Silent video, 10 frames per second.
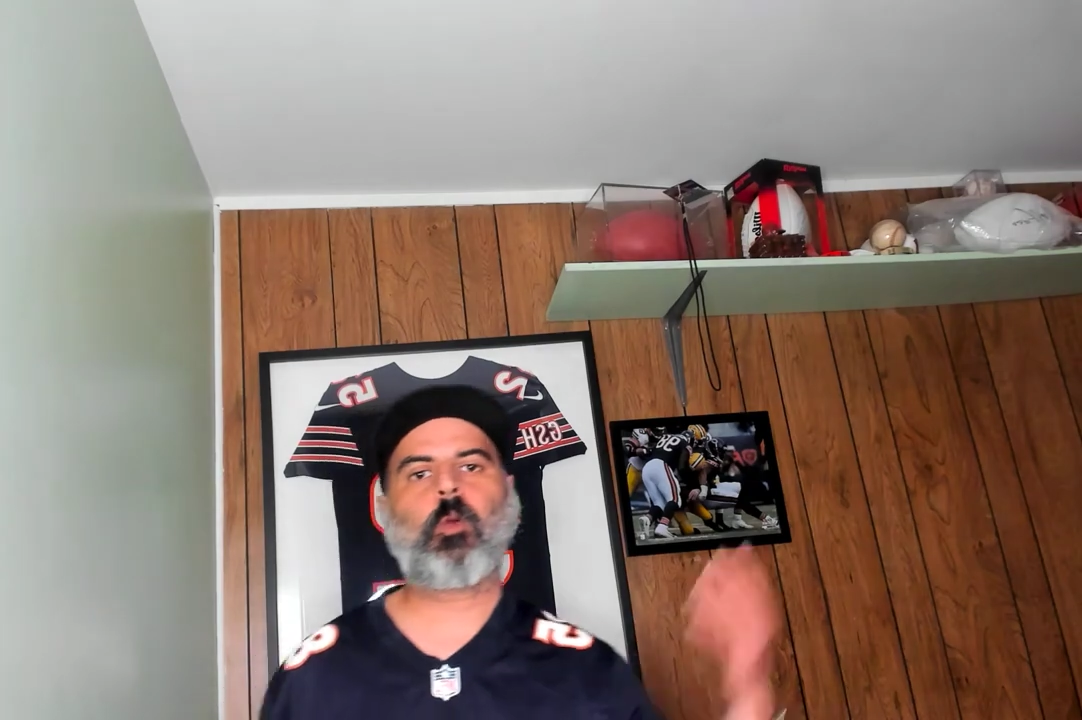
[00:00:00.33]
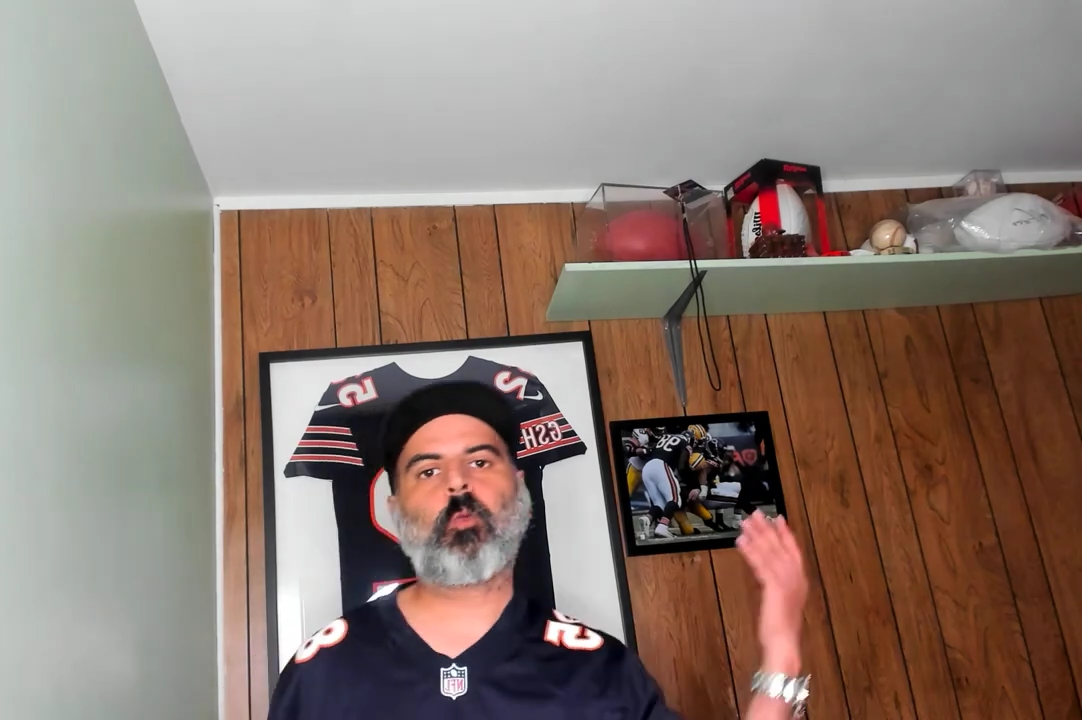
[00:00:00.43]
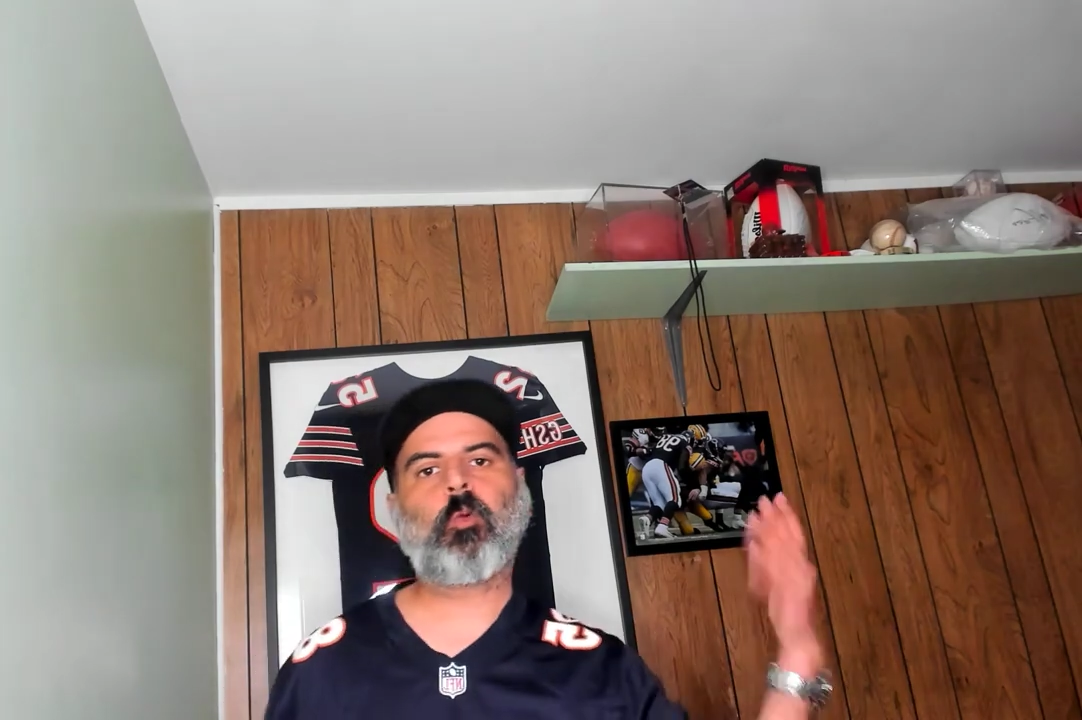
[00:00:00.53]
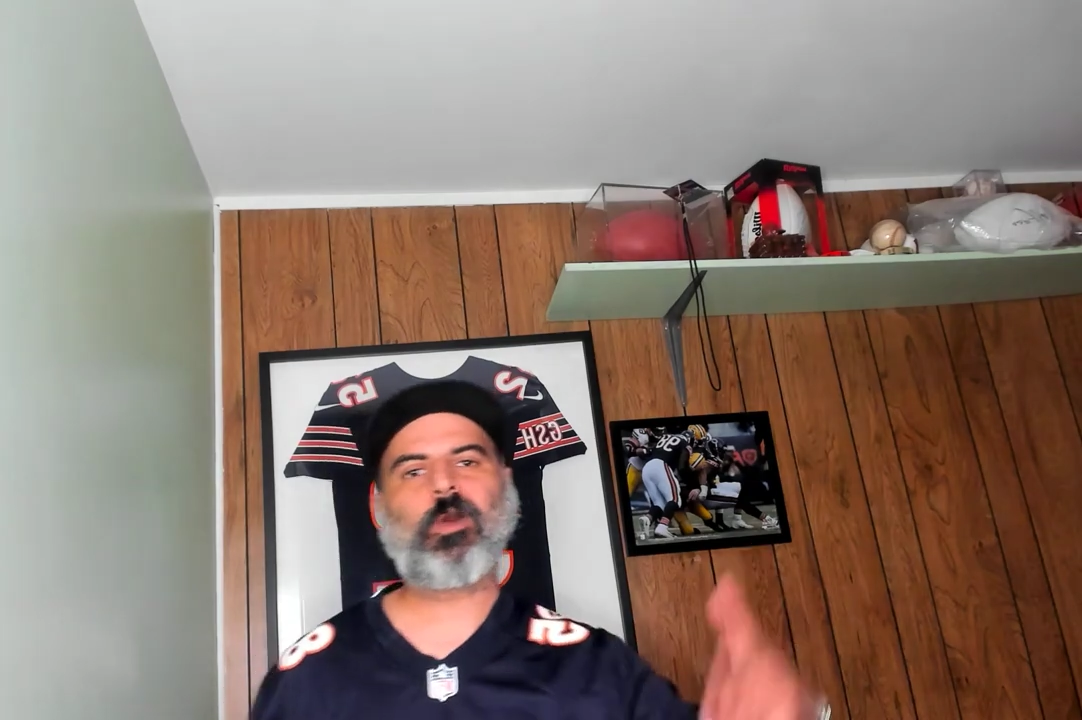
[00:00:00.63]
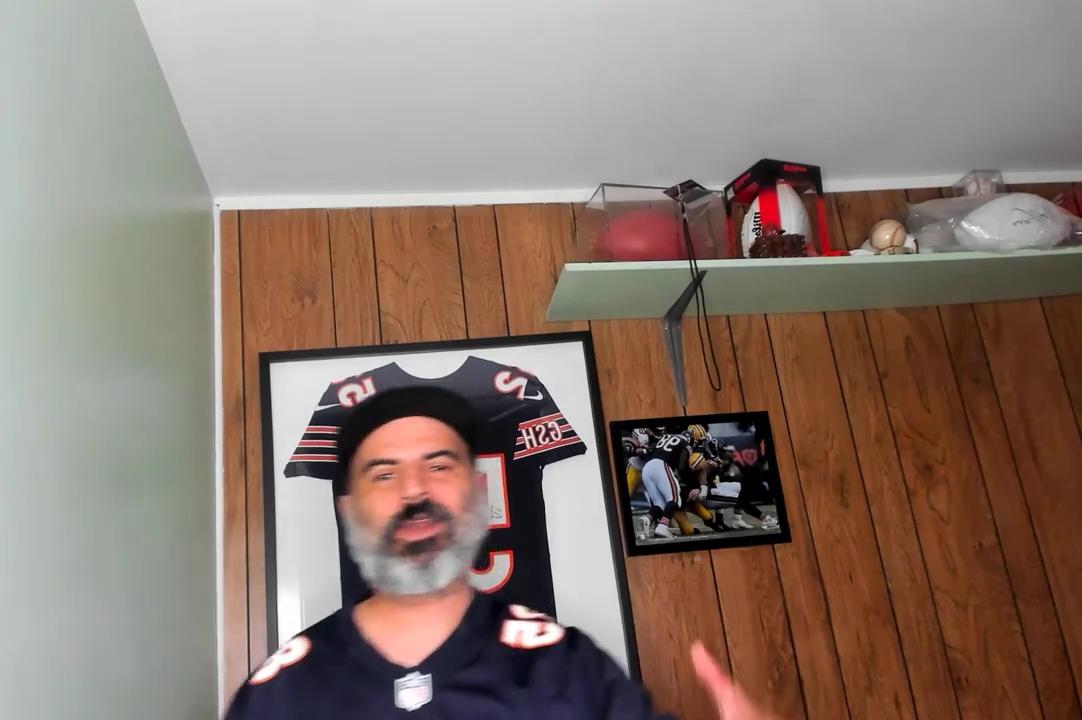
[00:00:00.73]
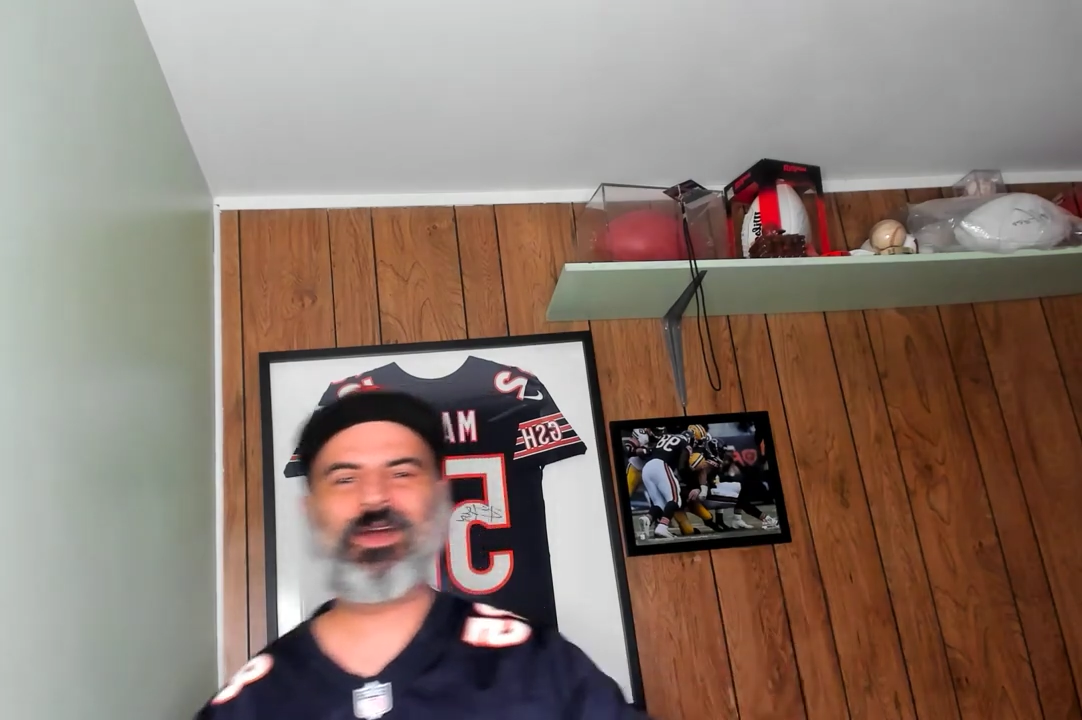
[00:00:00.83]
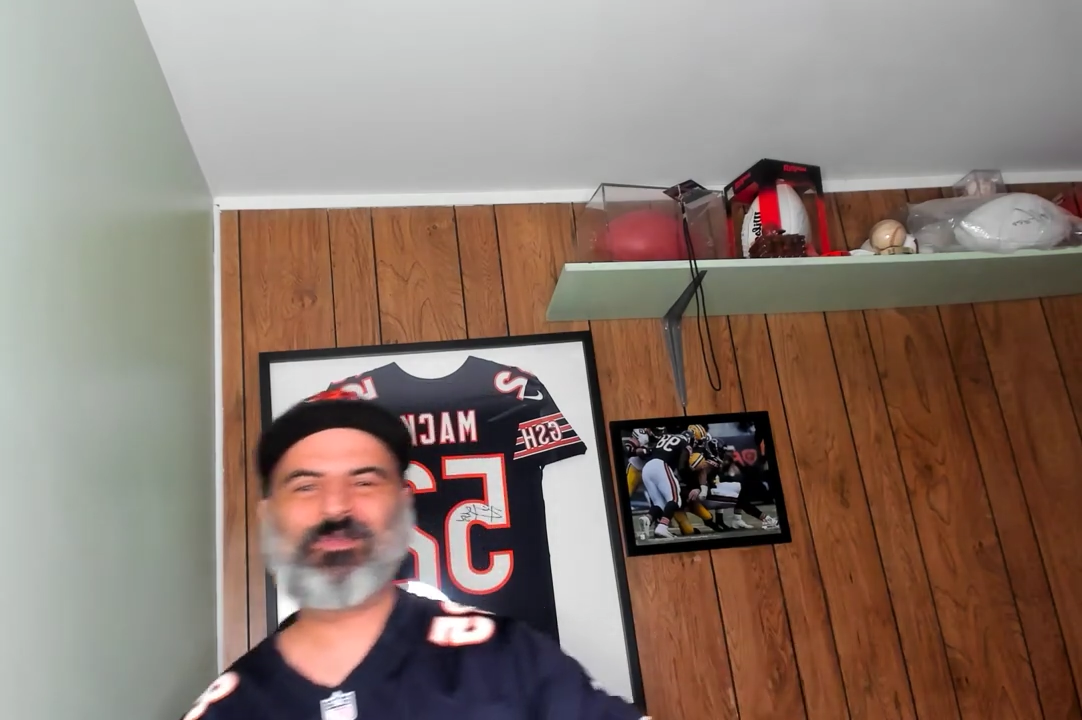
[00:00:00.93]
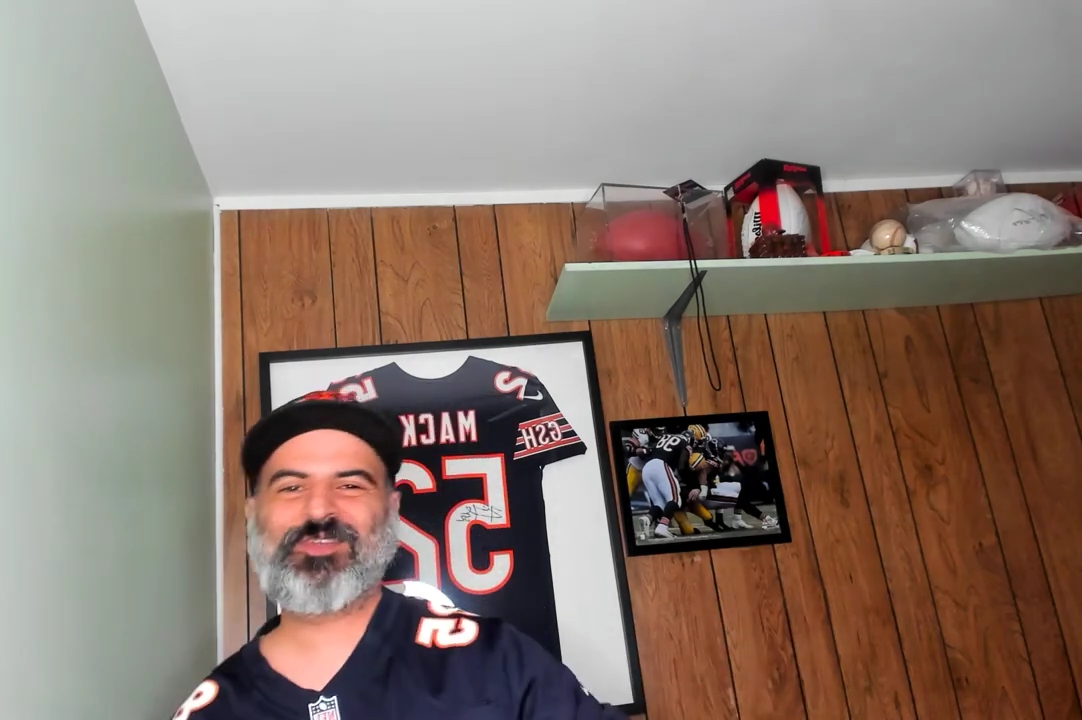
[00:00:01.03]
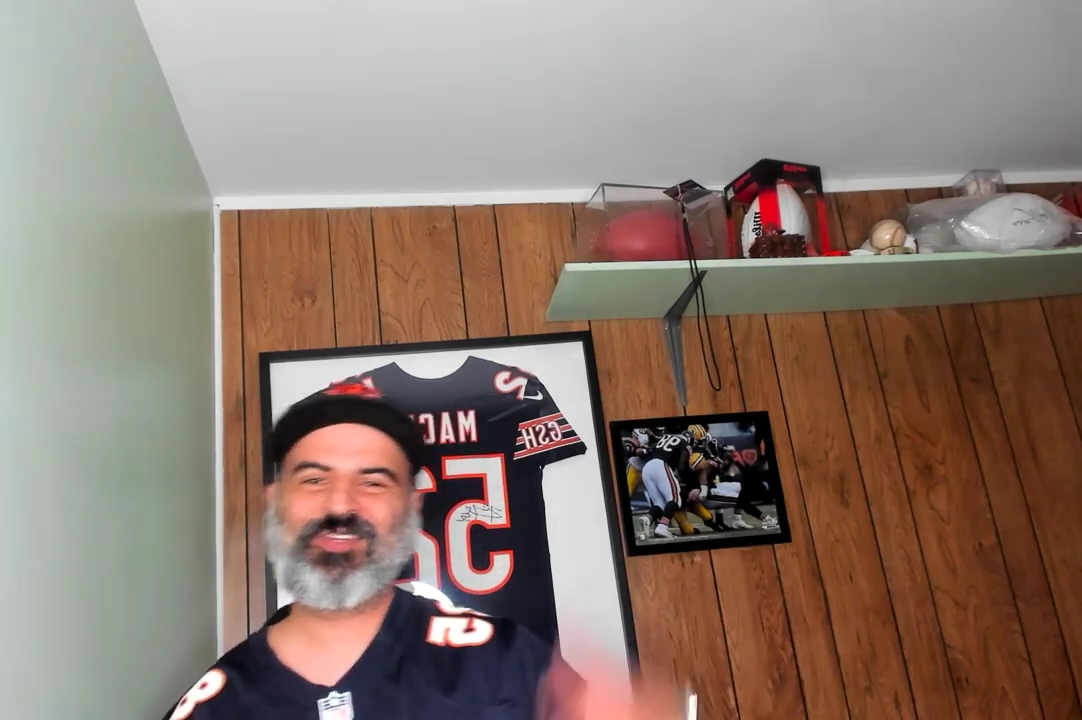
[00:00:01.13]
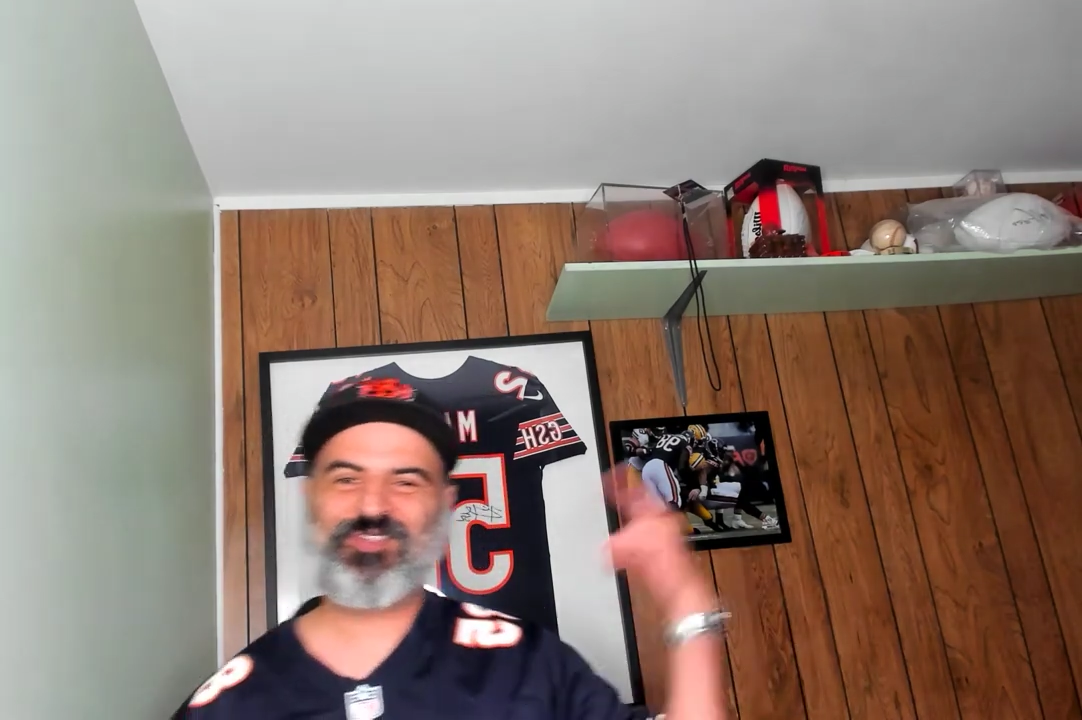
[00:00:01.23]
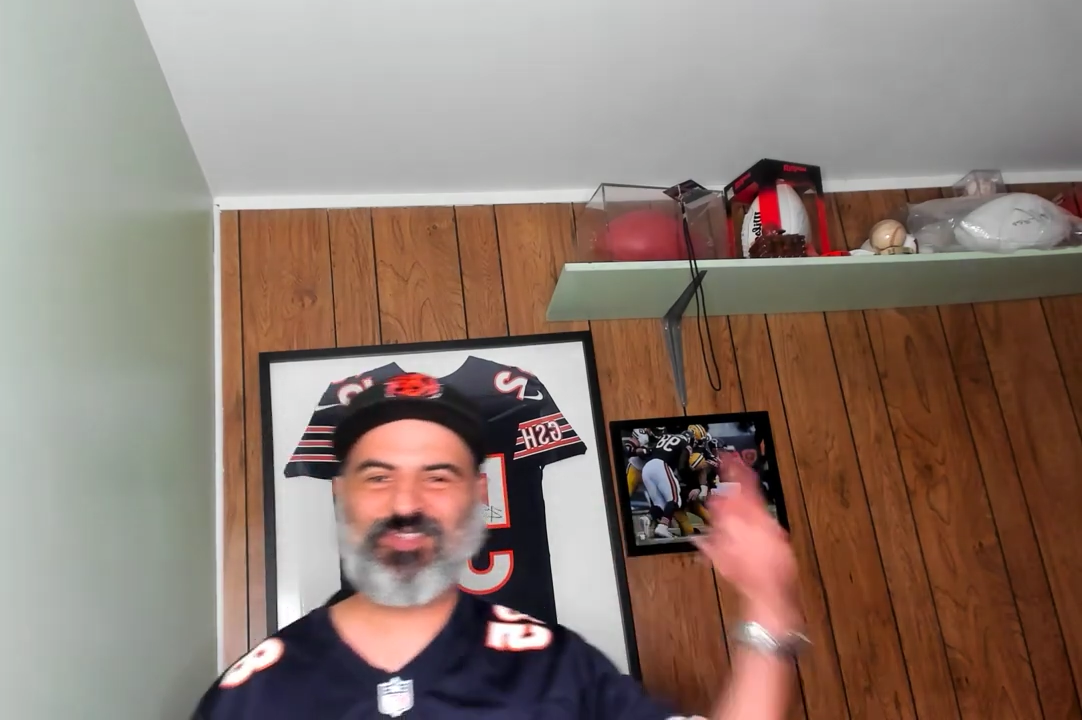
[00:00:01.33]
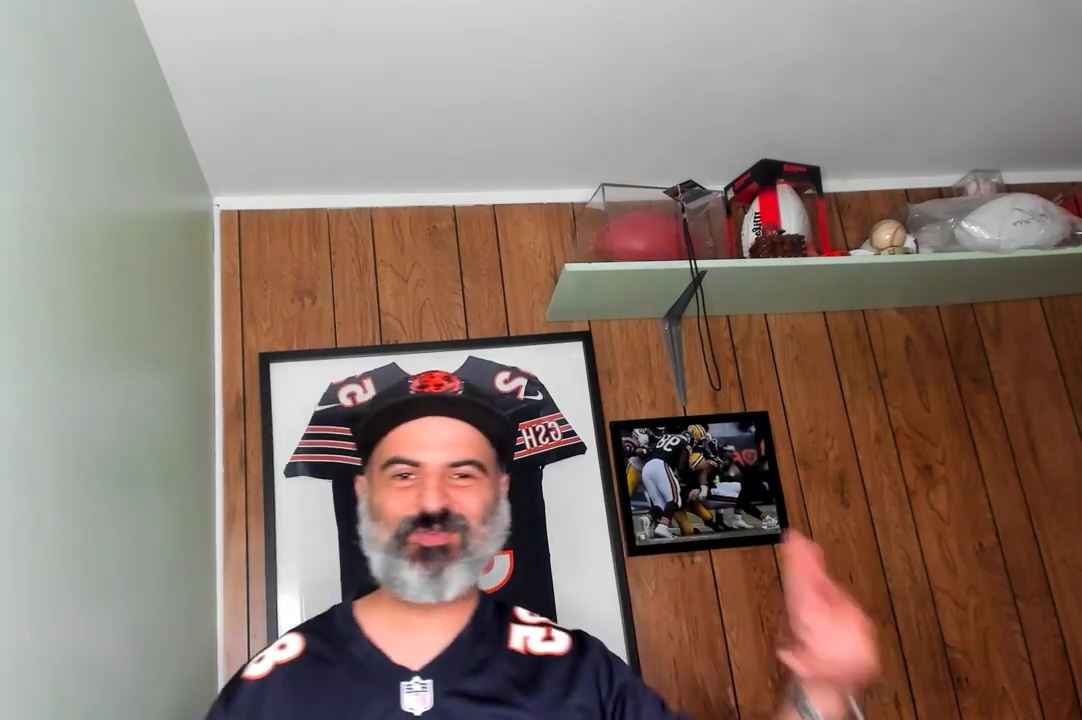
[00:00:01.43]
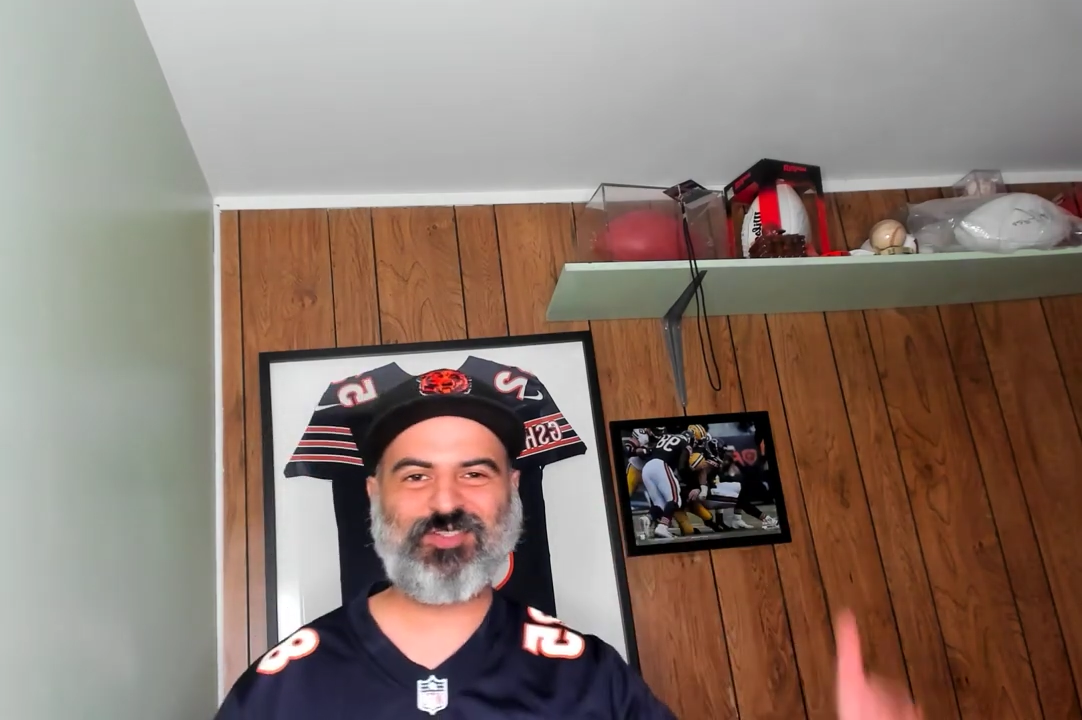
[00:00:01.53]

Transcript: What up, YouTube?